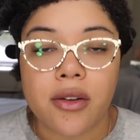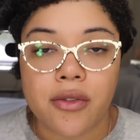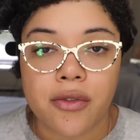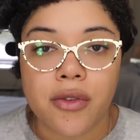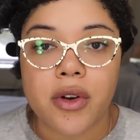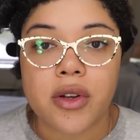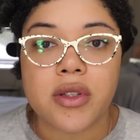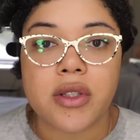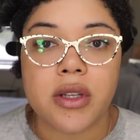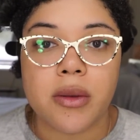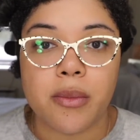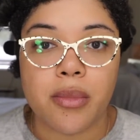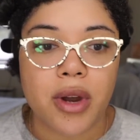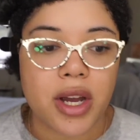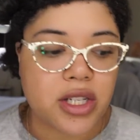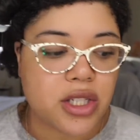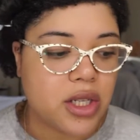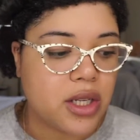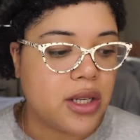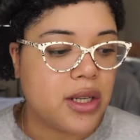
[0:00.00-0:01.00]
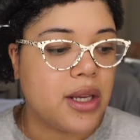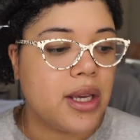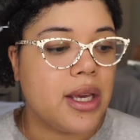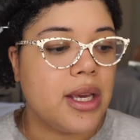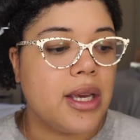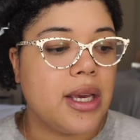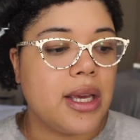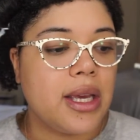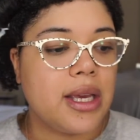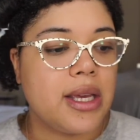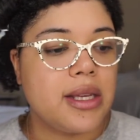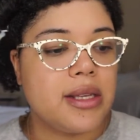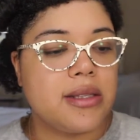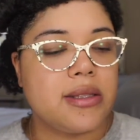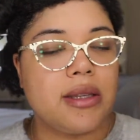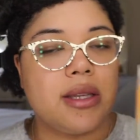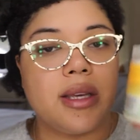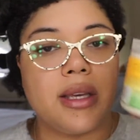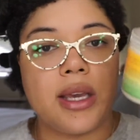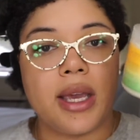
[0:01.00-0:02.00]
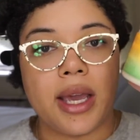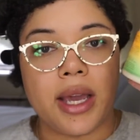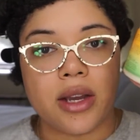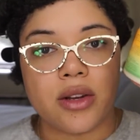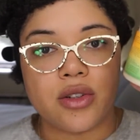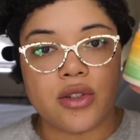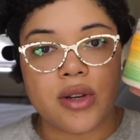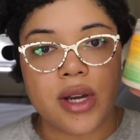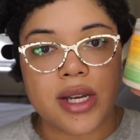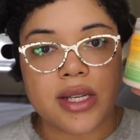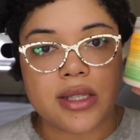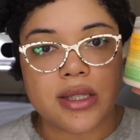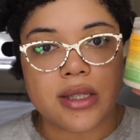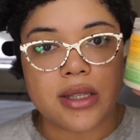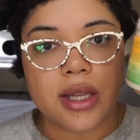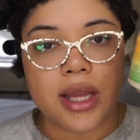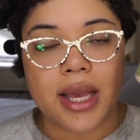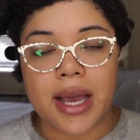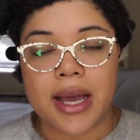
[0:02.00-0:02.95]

first impression is the hair dress,